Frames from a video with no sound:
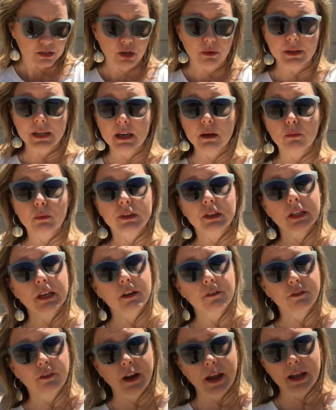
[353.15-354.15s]
So again, with
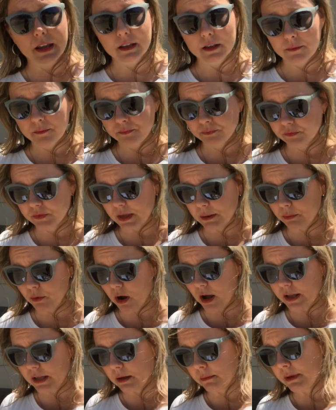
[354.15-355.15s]
Leah Frank, they
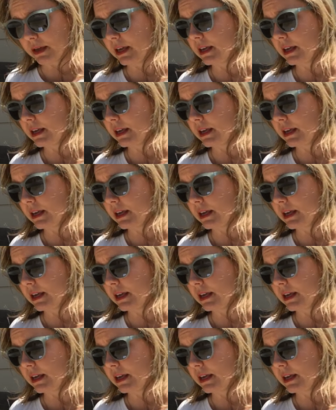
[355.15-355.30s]
brought him.